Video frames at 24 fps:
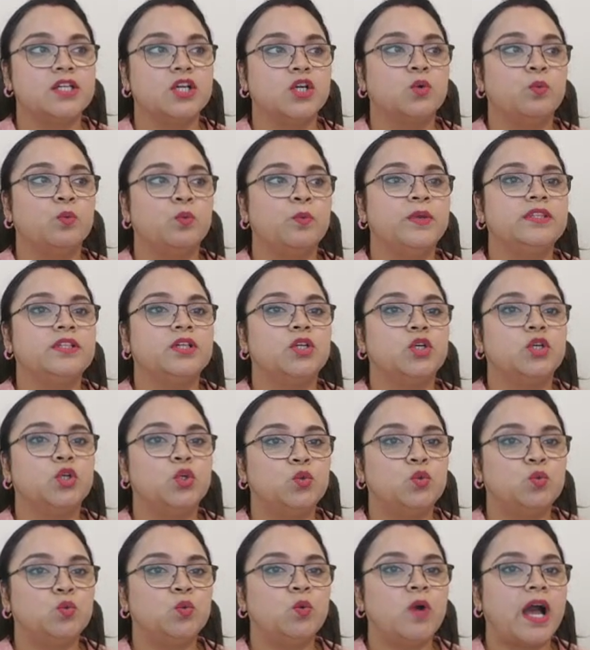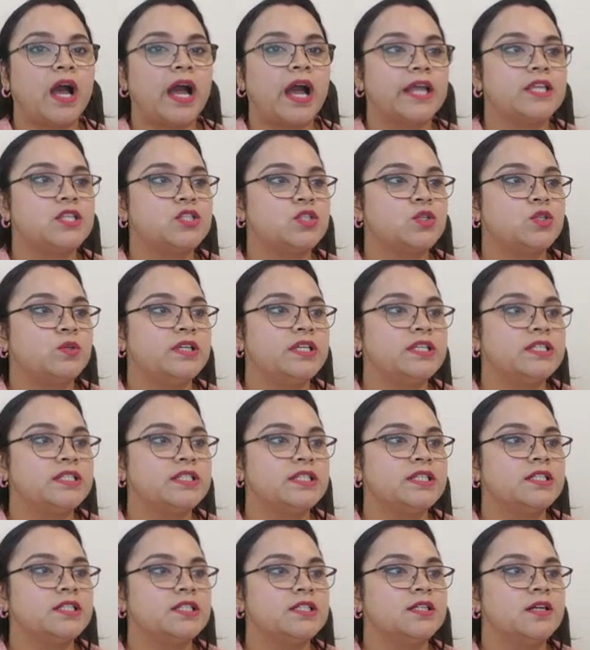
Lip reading: with two isolated